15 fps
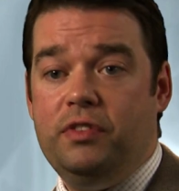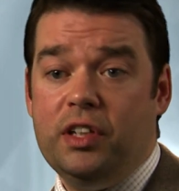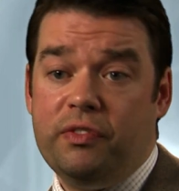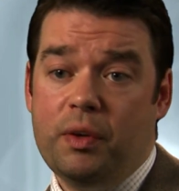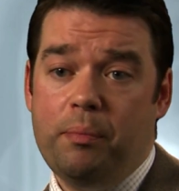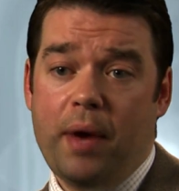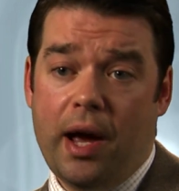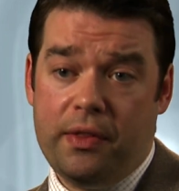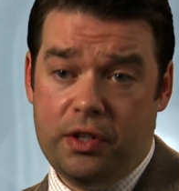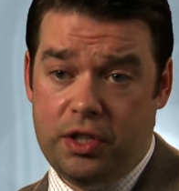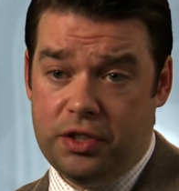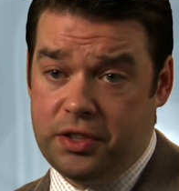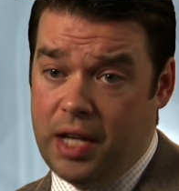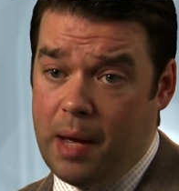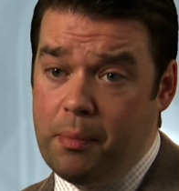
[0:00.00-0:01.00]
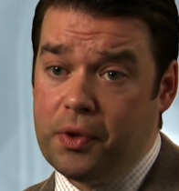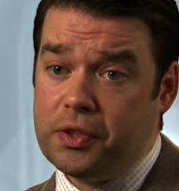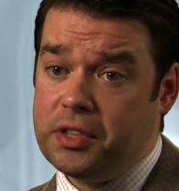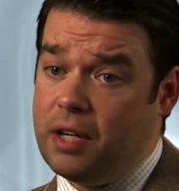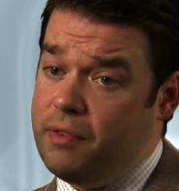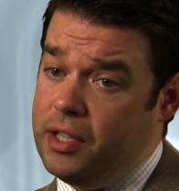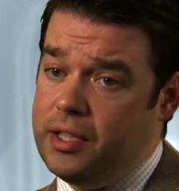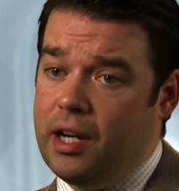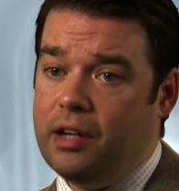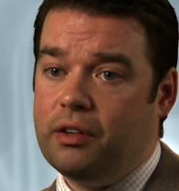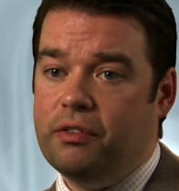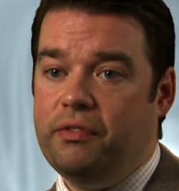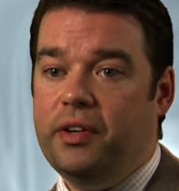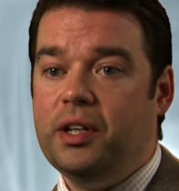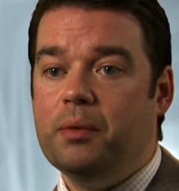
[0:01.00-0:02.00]
If different pathogen samples have
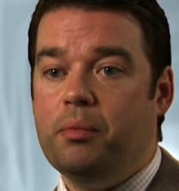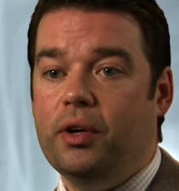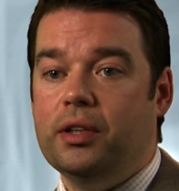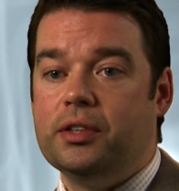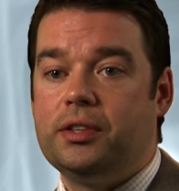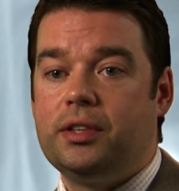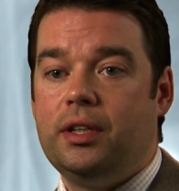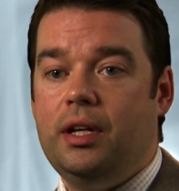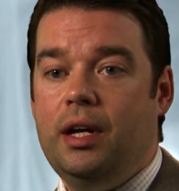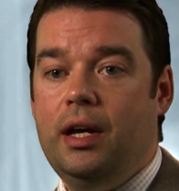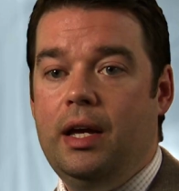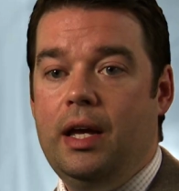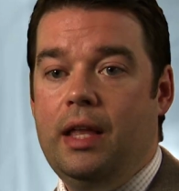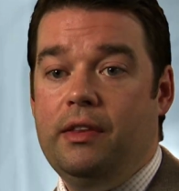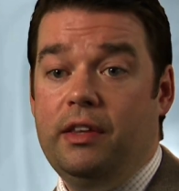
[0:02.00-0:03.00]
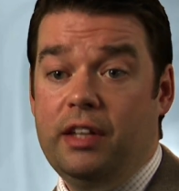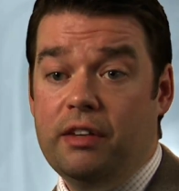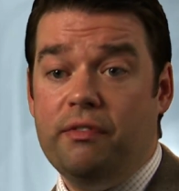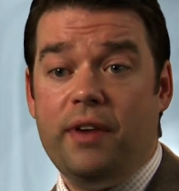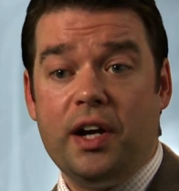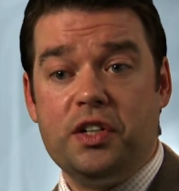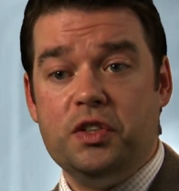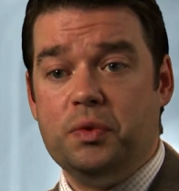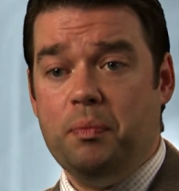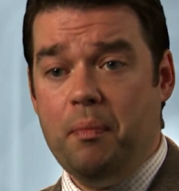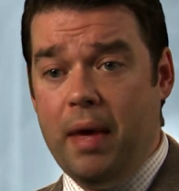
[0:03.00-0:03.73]
identical fingerprints, then the infections